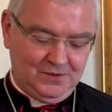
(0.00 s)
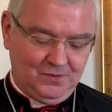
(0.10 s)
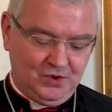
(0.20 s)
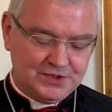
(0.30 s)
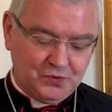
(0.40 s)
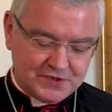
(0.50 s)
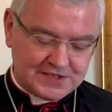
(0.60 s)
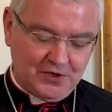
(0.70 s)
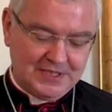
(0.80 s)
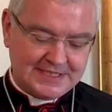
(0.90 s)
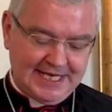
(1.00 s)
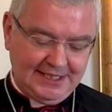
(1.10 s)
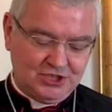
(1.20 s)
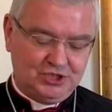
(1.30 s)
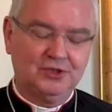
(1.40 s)
was also
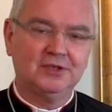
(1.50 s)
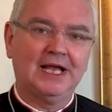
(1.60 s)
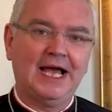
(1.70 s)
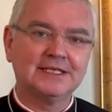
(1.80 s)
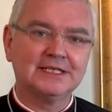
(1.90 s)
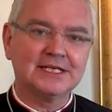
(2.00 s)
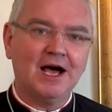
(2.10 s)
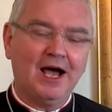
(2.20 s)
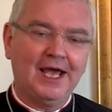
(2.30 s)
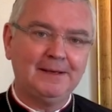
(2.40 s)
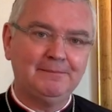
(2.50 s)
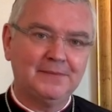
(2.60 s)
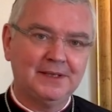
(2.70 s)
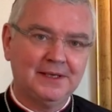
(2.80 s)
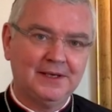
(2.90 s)
essential at a
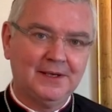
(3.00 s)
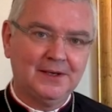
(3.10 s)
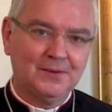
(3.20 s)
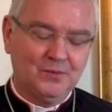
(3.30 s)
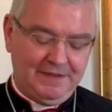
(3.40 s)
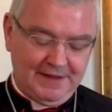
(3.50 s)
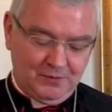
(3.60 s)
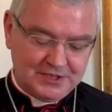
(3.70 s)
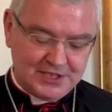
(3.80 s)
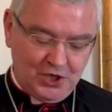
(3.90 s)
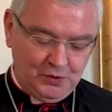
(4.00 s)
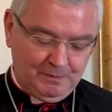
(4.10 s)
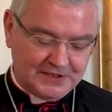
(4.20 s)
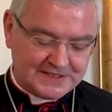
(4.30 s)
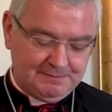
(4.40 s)
time when there was no
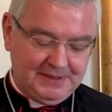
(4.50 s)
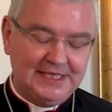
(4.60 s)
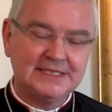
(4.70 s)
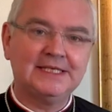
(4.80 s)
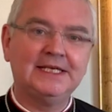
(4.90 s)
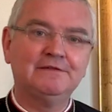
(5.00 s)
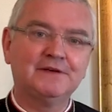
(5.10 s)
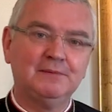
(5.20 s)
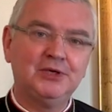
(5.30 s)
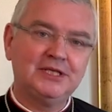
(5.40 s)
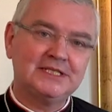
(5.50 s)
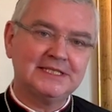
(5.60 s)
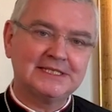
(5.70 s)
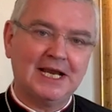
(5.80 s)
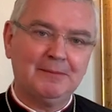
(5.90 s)
possibility of community
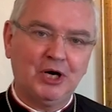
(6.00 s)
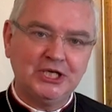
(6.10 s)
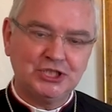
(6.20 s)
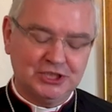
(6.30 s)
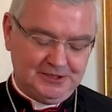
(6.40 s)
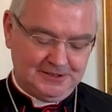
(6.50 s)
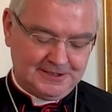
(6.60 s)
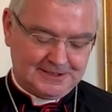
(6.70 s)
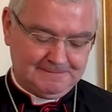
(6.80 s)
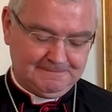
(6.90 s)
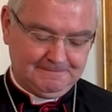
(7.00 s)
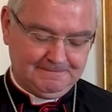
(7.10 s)
celebrations.